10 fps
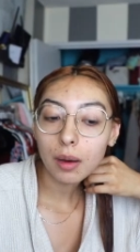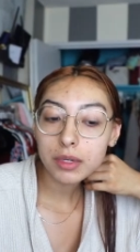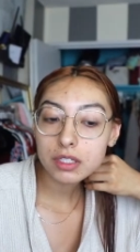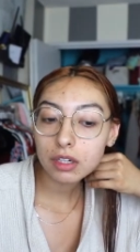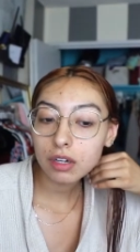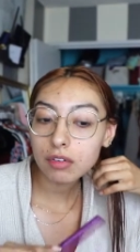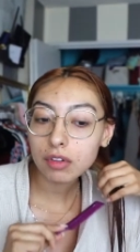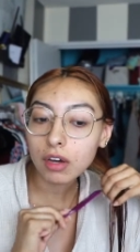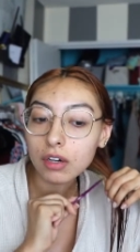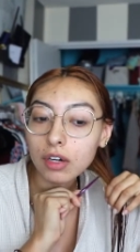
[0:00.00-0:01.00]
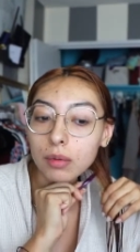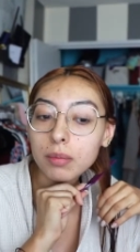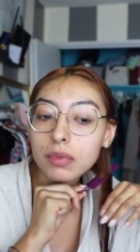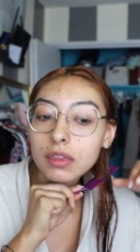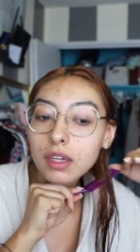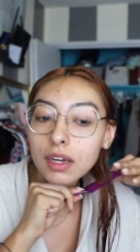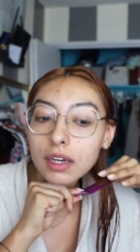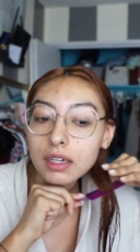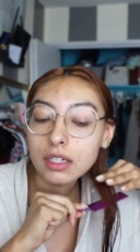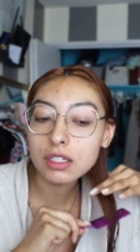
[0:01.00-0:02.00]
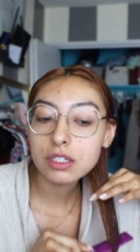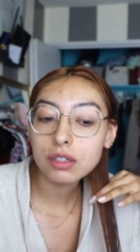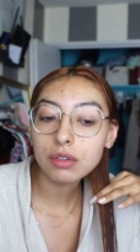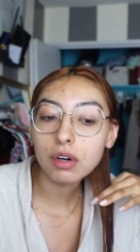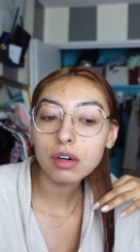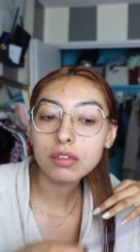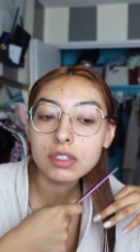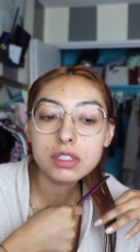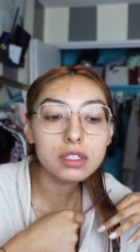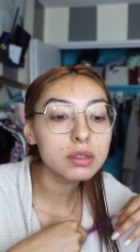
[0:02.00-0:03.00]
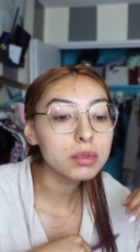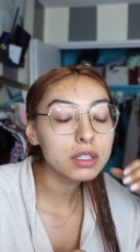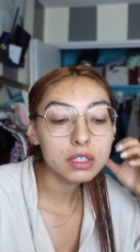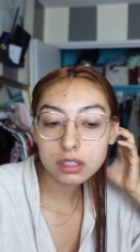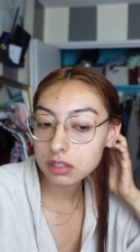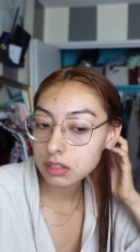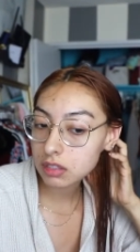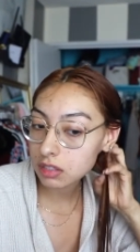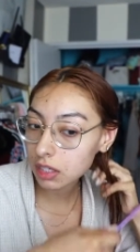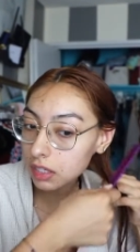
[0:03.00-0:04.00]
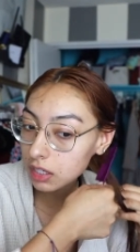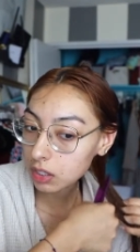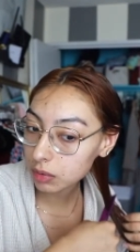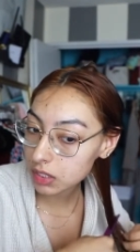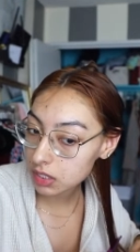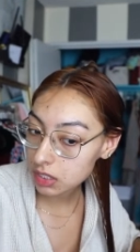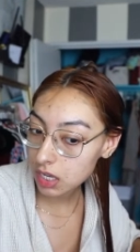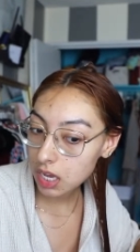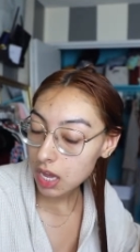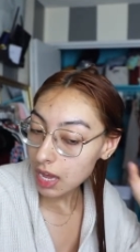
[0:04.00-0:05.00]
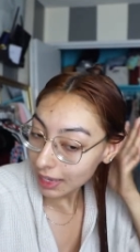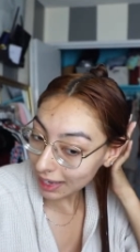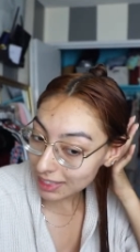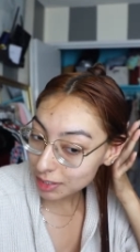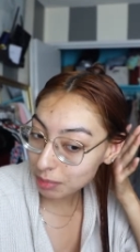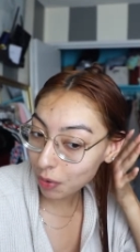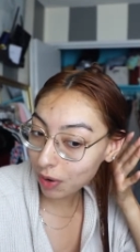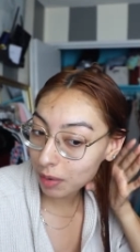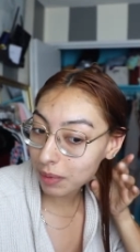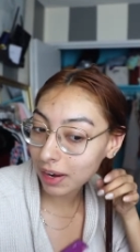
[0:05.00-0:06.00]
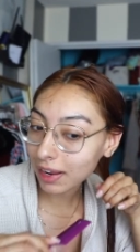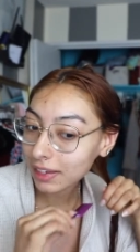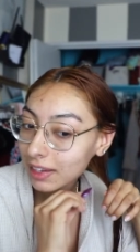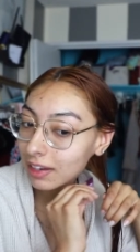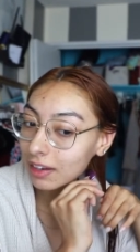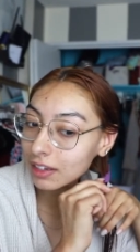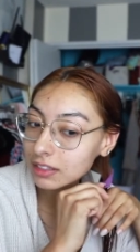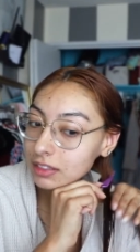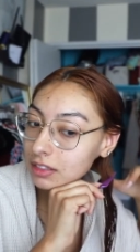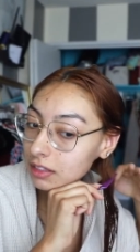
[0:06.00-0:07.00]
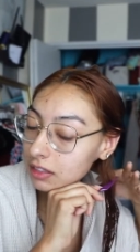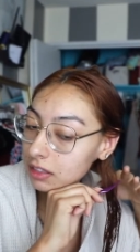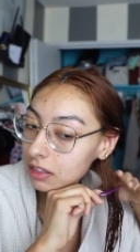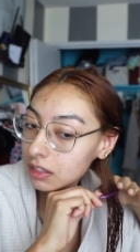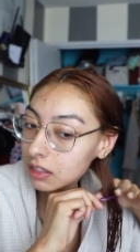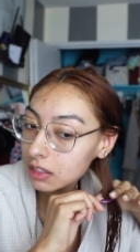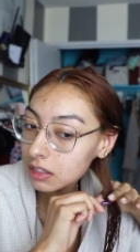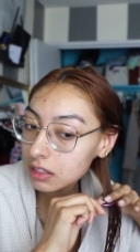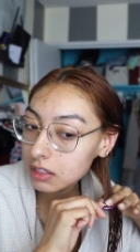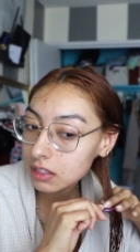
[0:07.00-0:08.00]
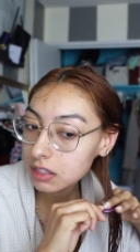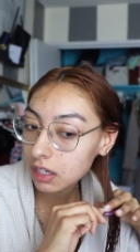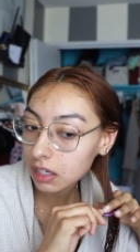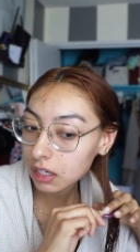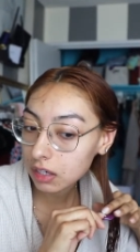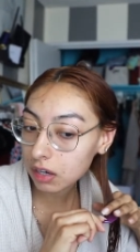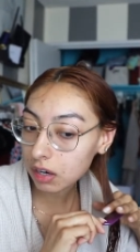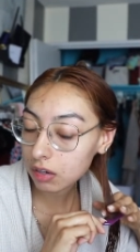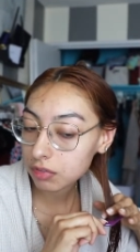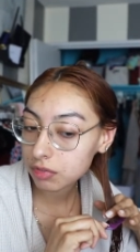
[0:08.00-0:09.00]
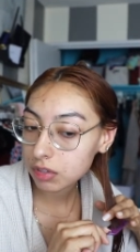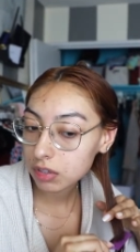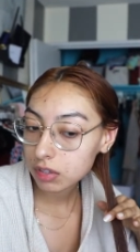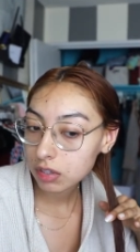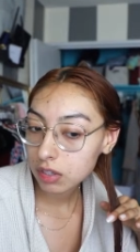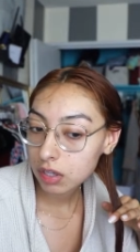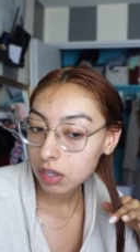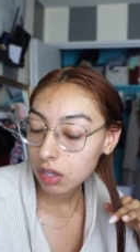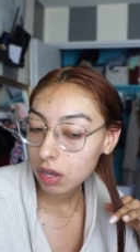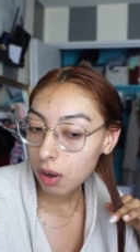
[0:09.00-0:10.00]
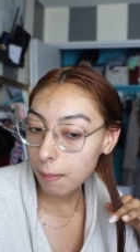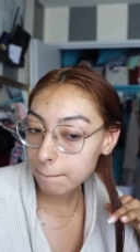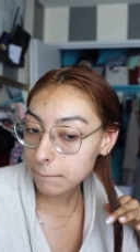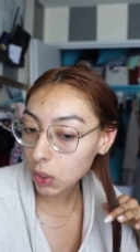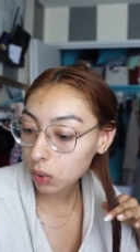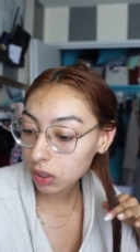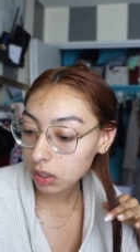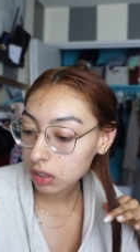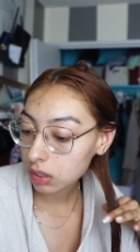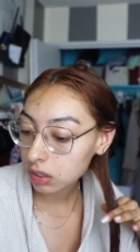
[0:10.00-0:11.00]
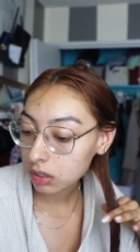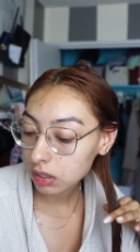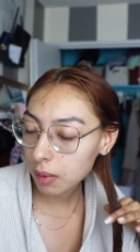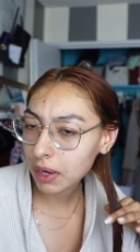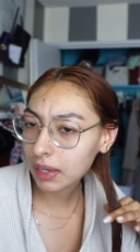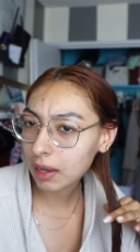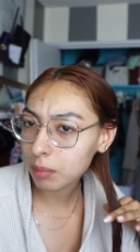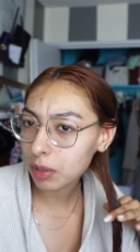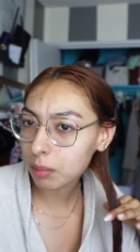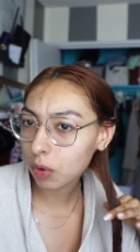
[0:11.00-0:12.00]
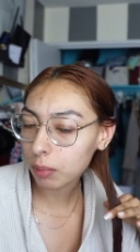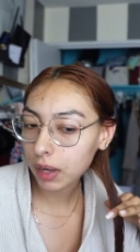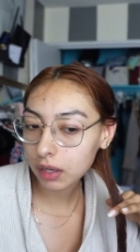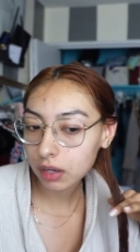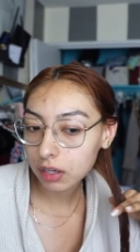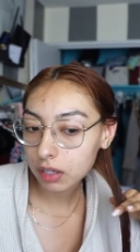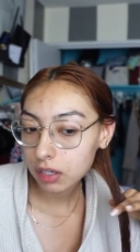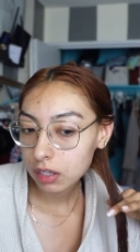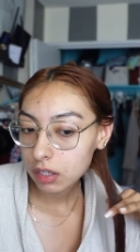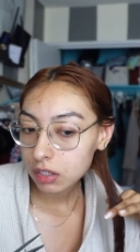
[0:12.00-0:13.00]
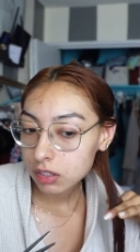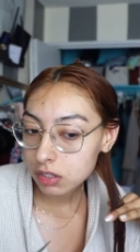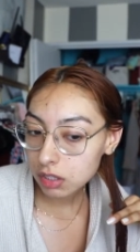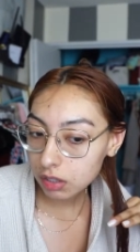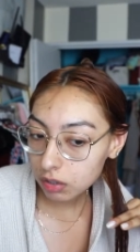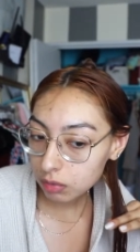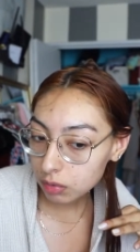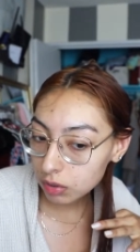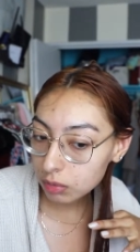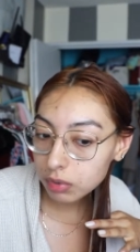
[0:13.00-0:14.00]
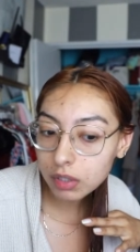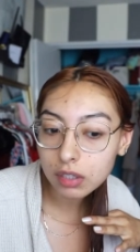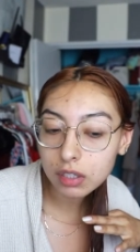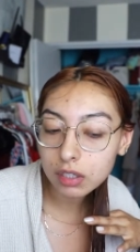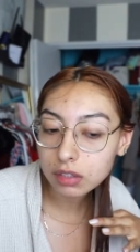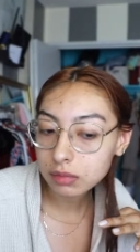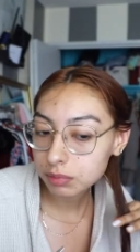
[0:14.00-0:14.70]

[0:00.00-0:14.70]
I'm gonna start off longer than I need to, obviously, because I can always cut more, but I cannot take off more. I mean, I can't put more back on. So we're probably gonna